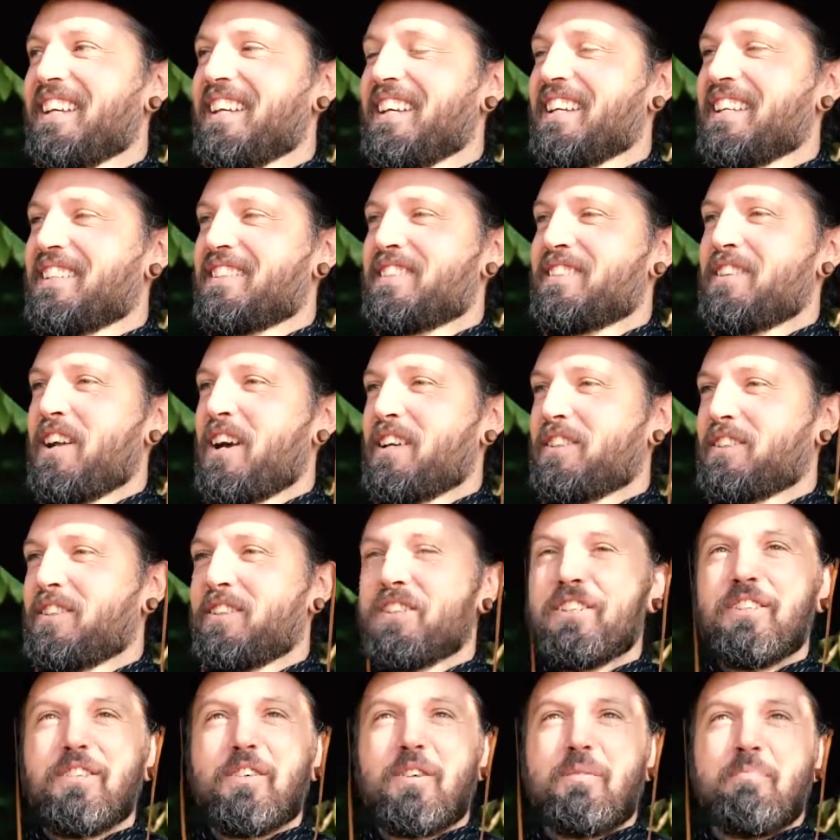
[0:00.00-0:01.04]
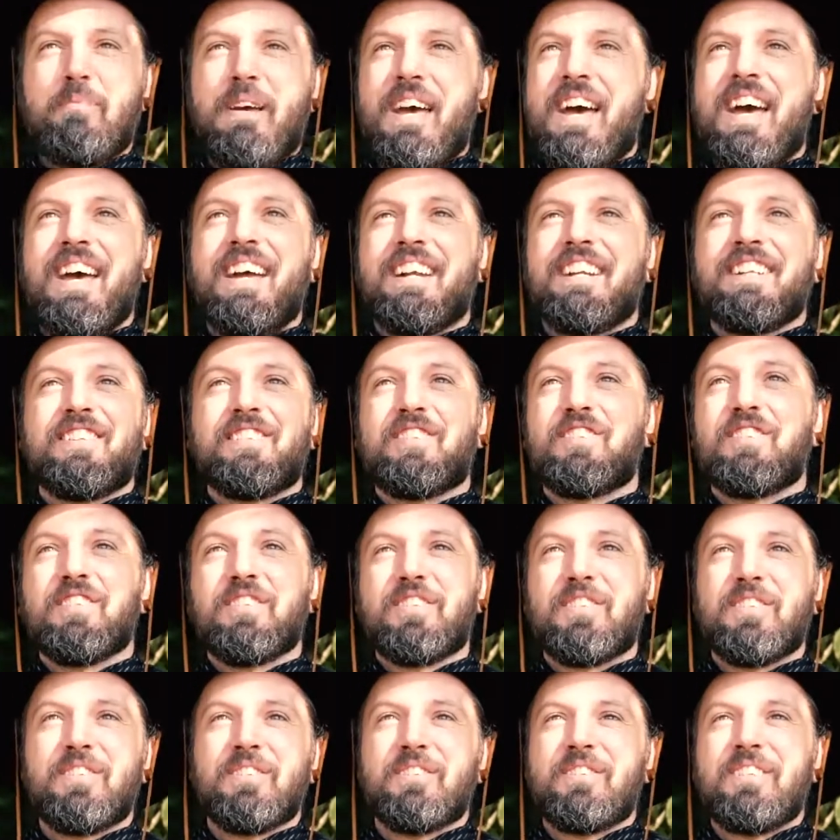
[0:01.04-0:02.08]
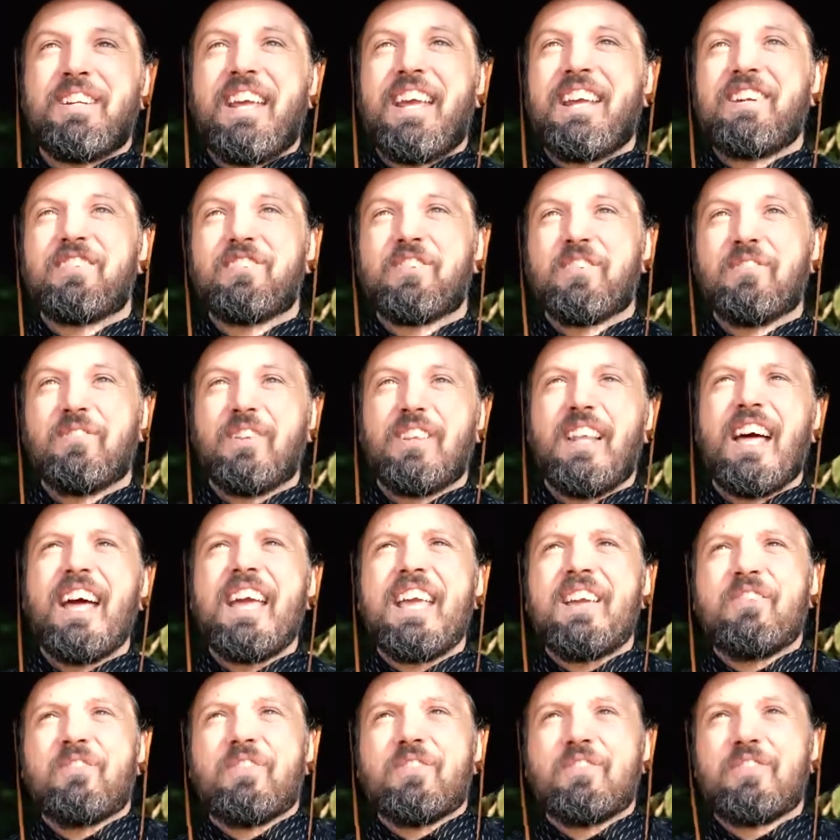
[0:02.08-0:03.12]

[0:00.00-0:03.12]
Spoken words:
it's not good or bad, it's just the nature of life.